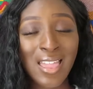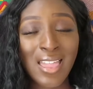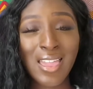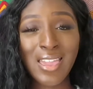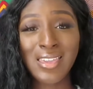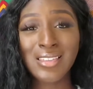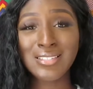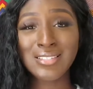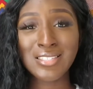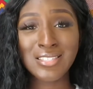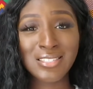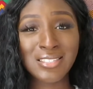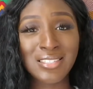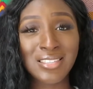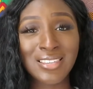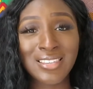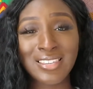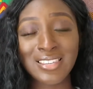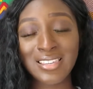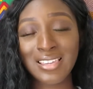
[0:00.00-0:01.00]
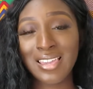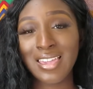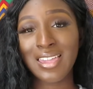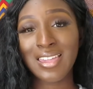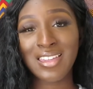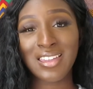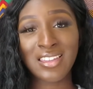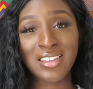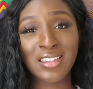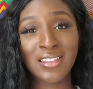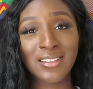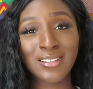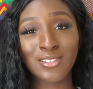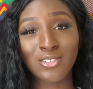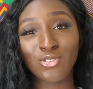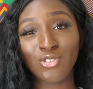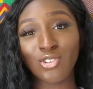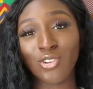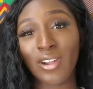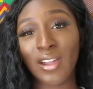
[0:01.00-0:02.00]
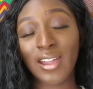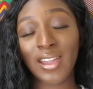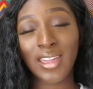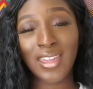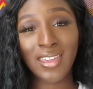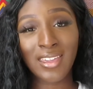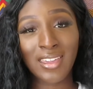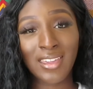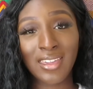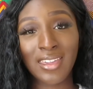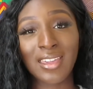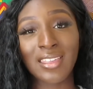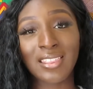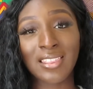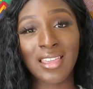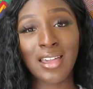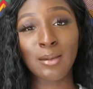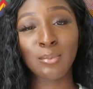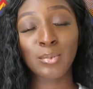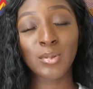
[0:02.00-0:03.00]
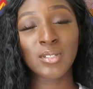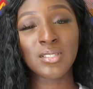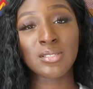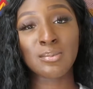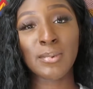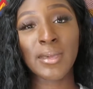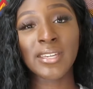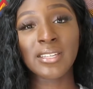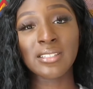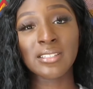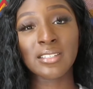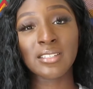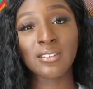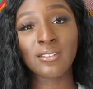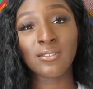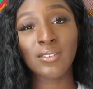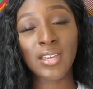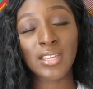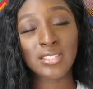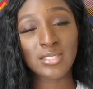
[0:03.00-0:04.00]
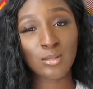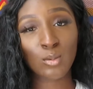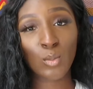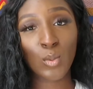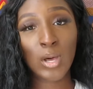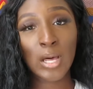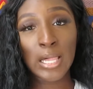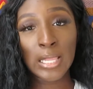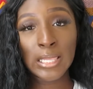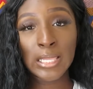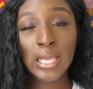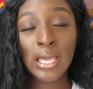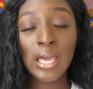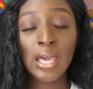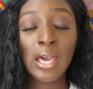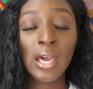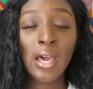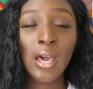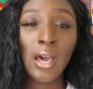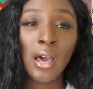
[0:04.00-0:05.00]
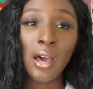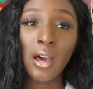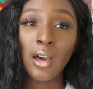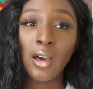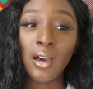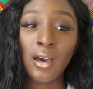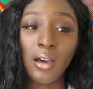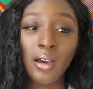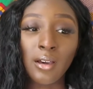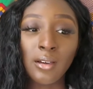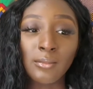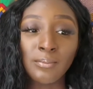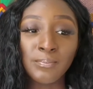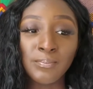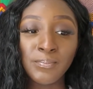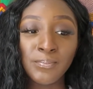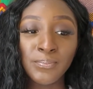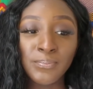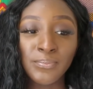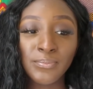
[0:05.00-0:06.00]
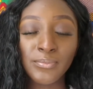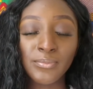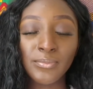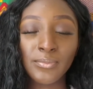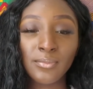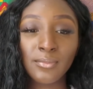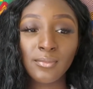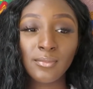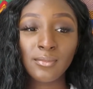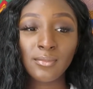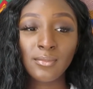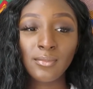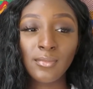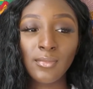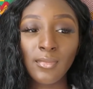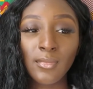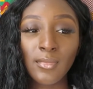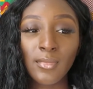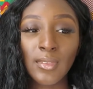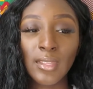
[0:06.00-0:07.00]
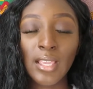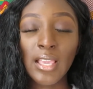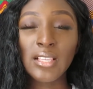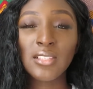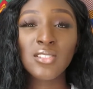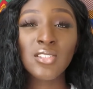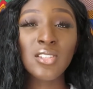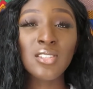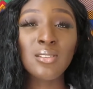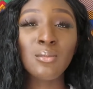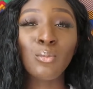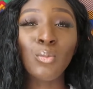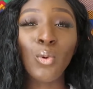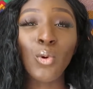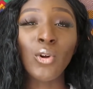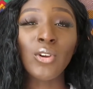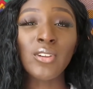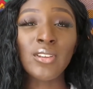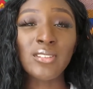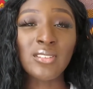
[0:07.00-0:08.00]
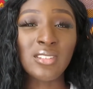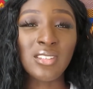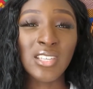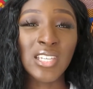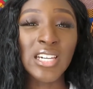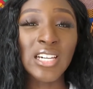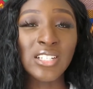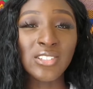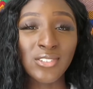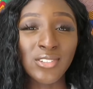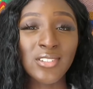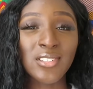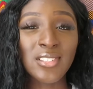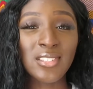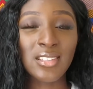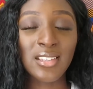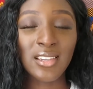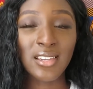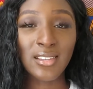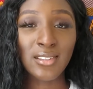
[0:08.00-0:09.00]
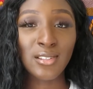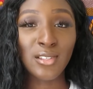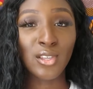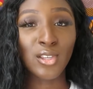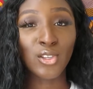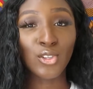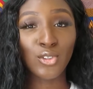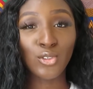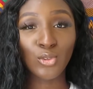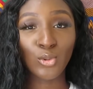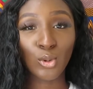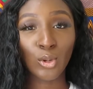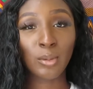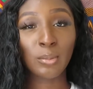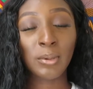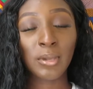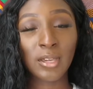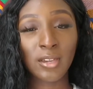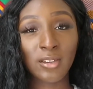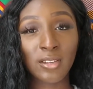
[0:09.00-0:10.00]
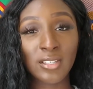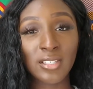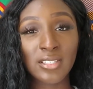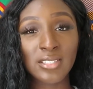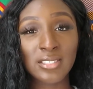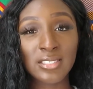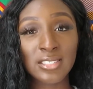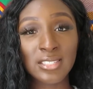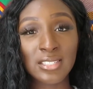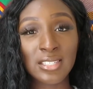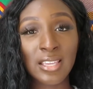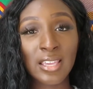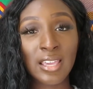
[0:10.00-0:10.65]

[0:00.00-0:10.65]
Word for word: and see and try and get that perspective as well. Um, it's just important to understand your parents